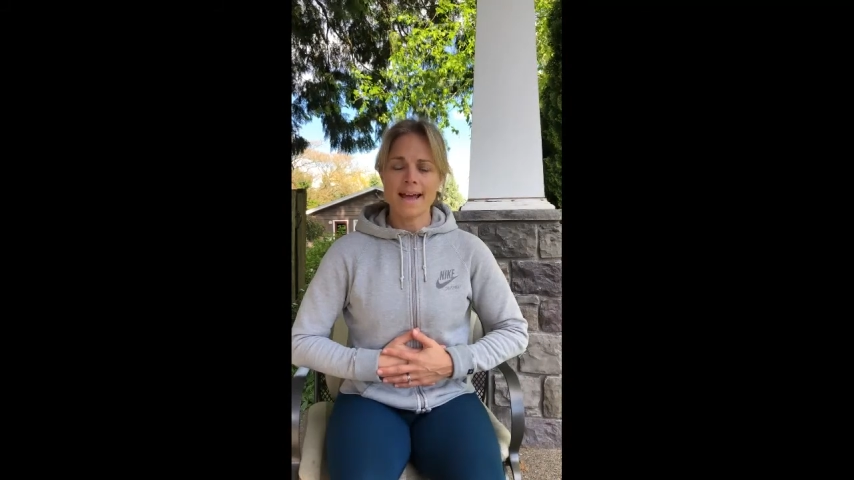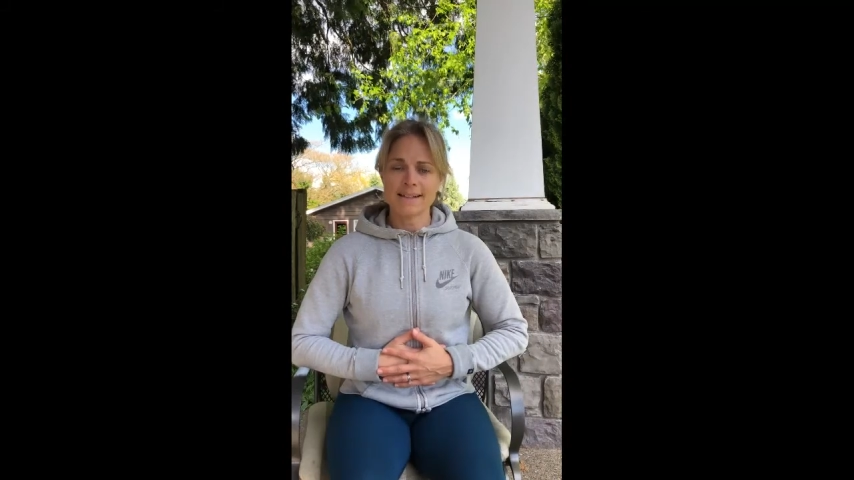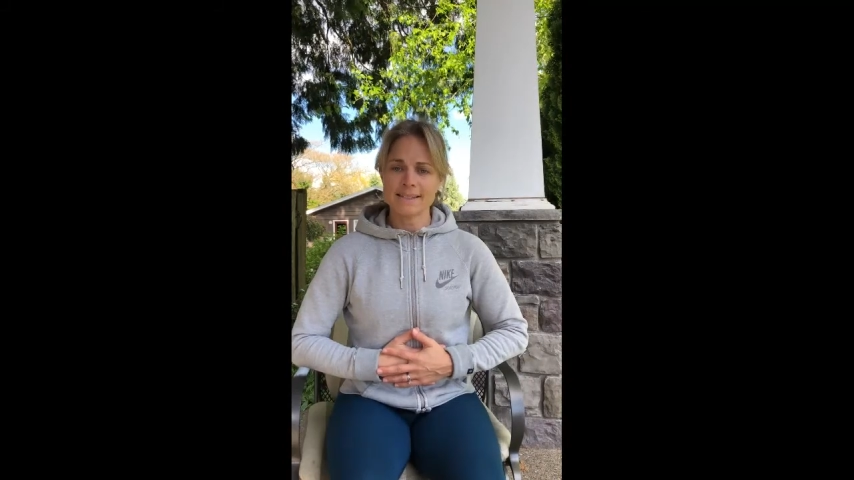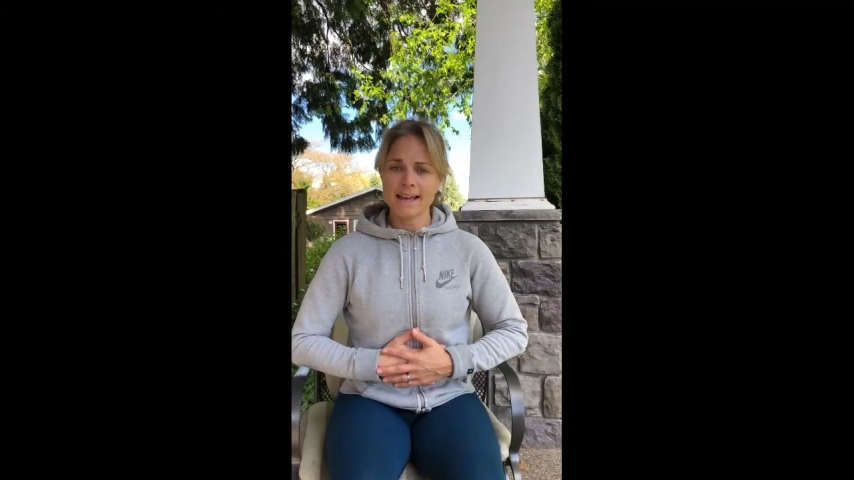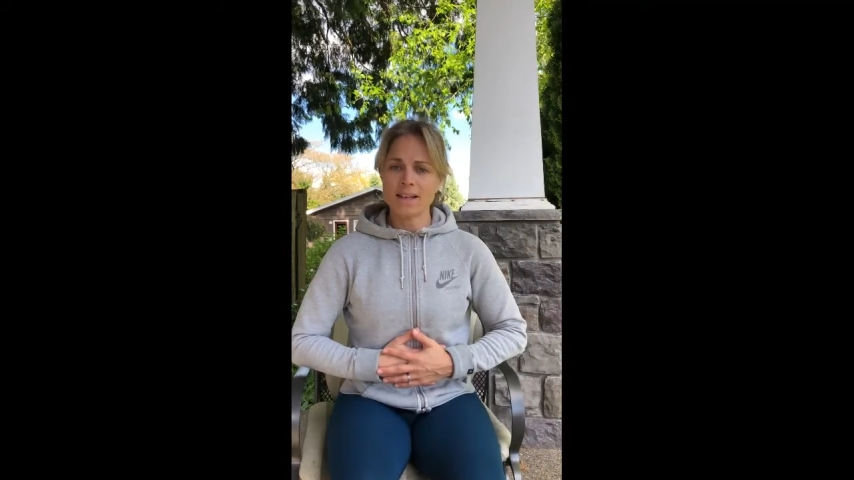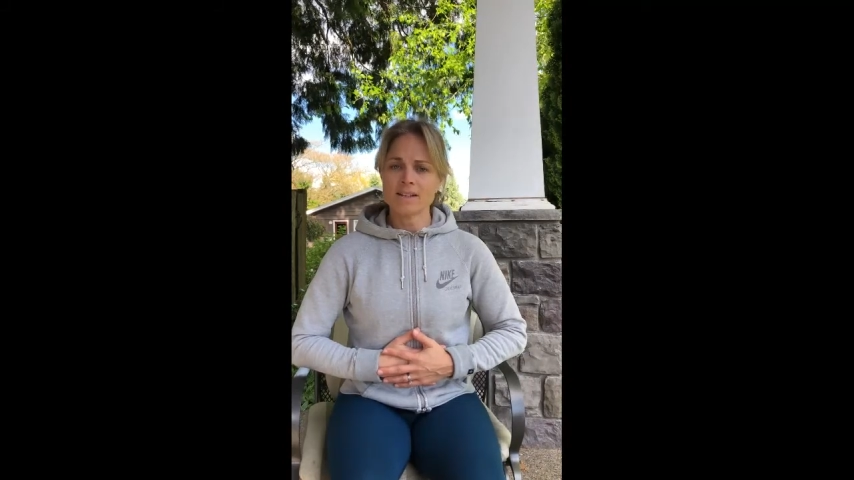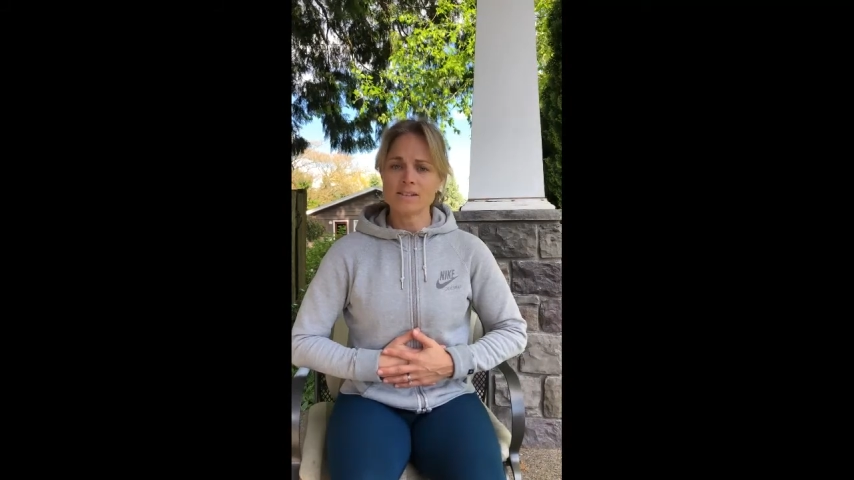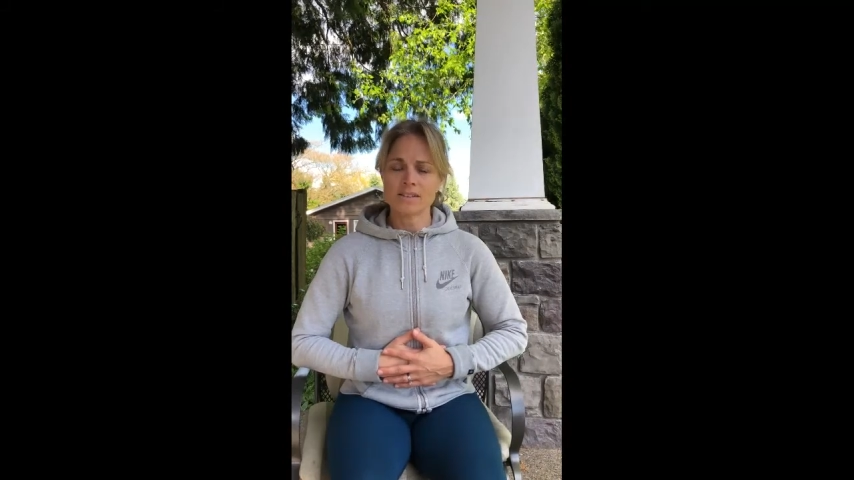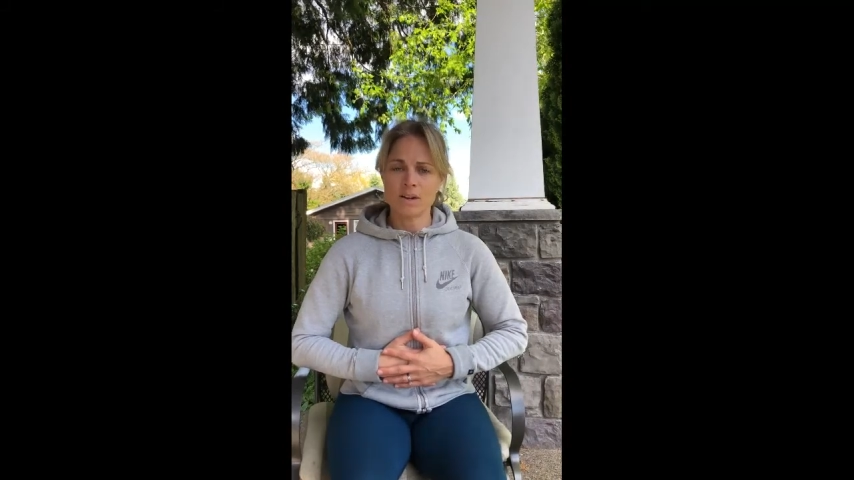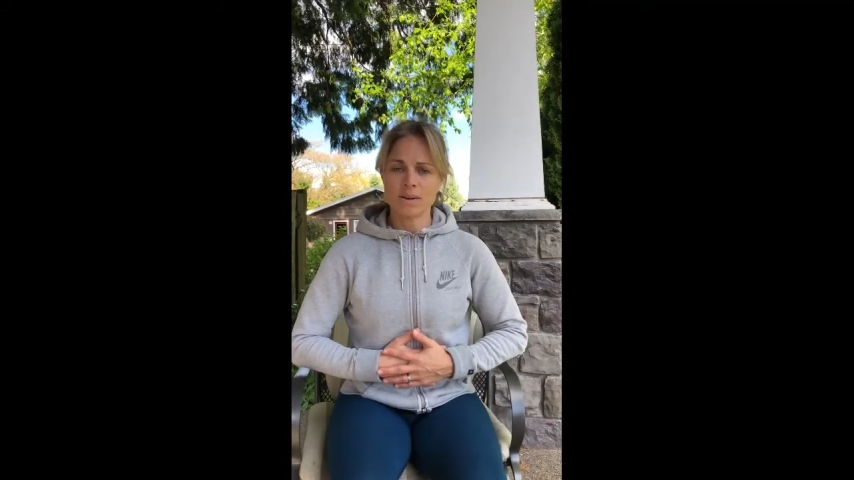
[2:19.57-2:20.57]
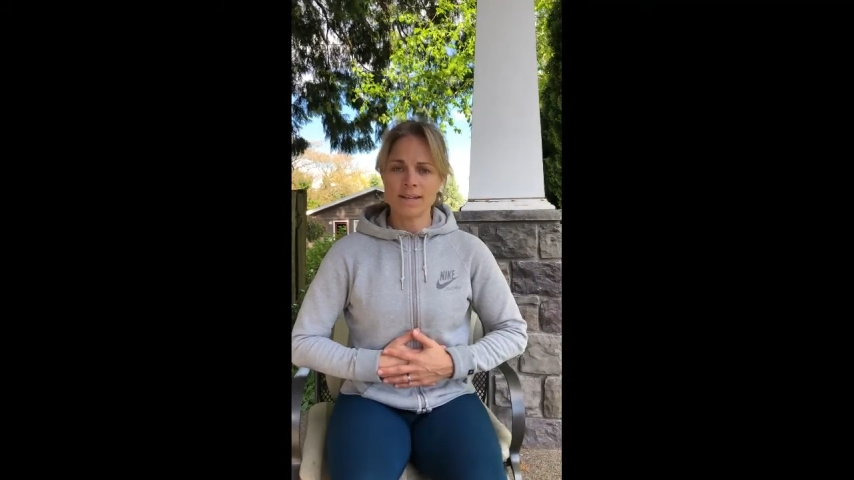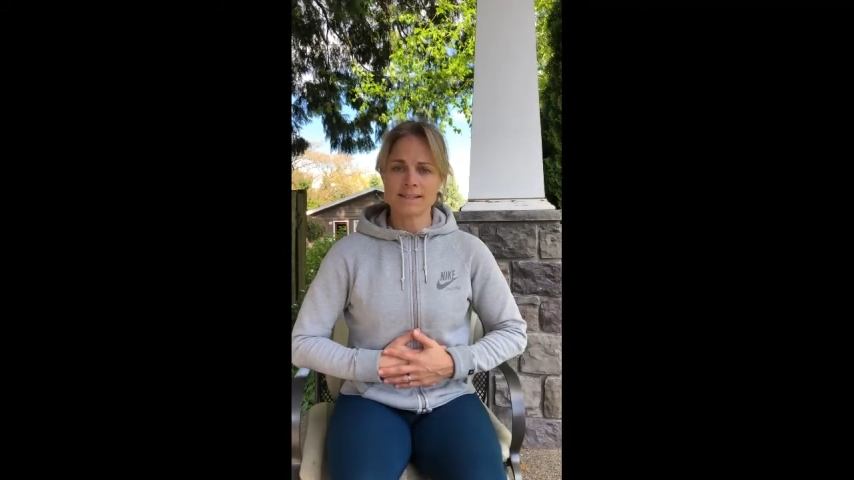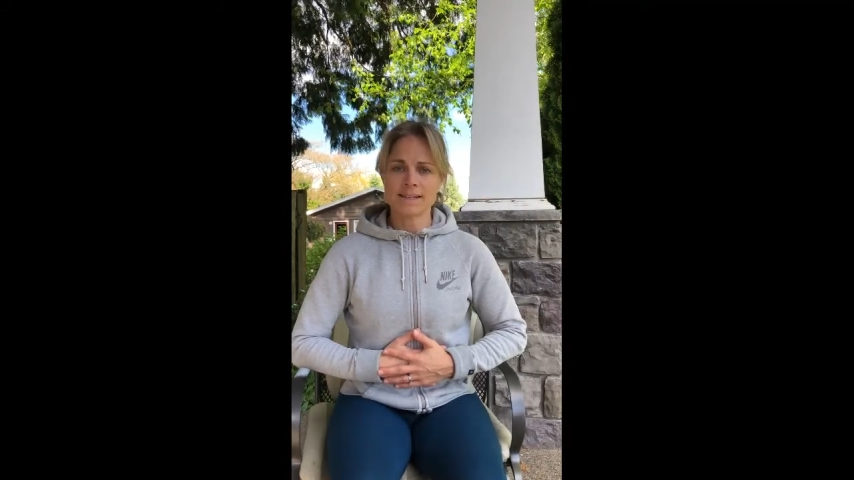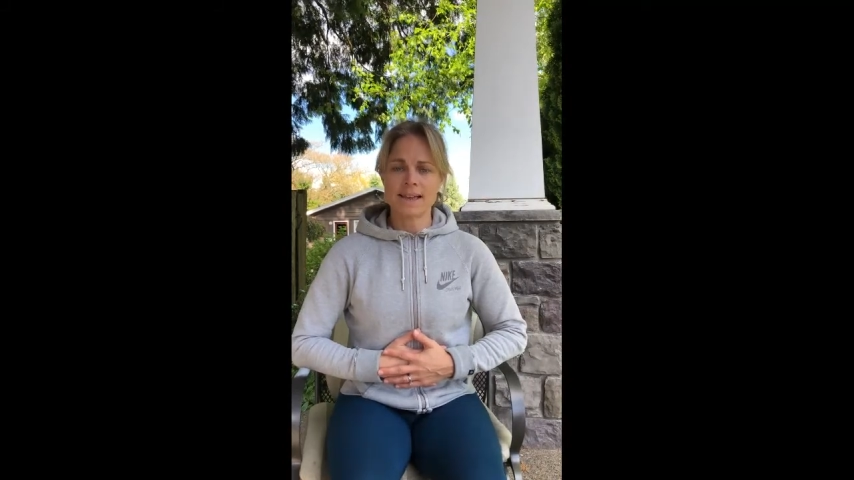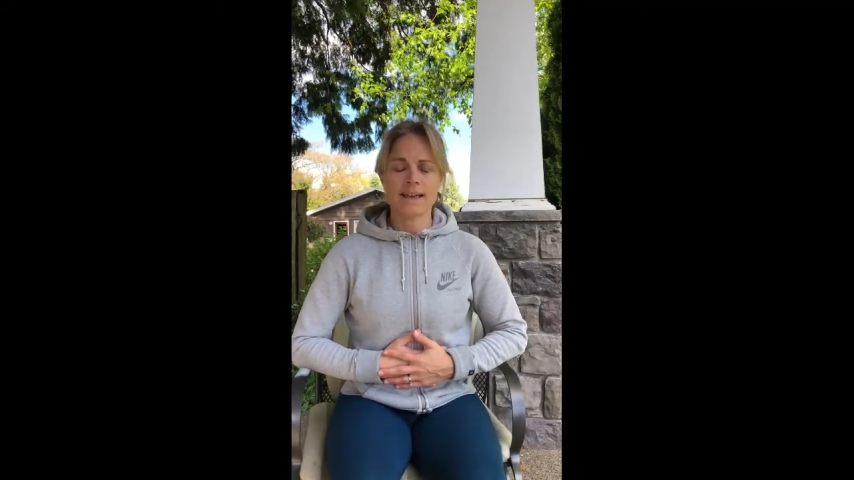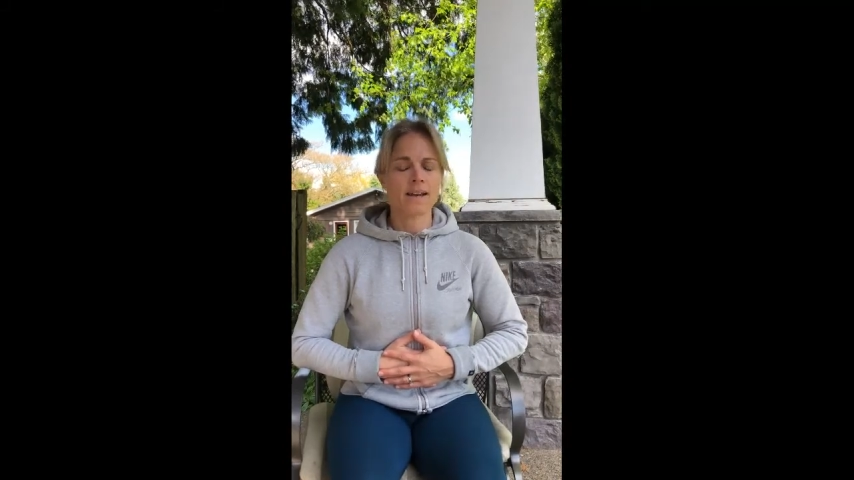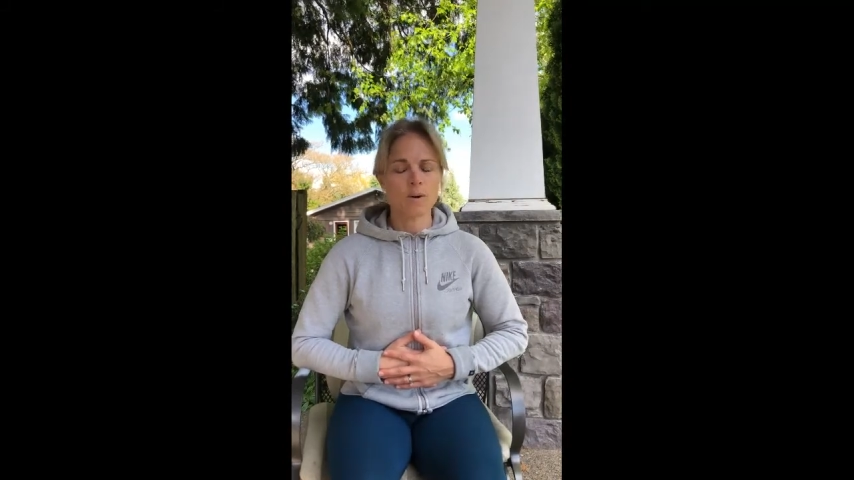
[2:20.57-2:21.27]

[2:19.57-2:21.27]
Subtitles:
exhale as slowly as I can.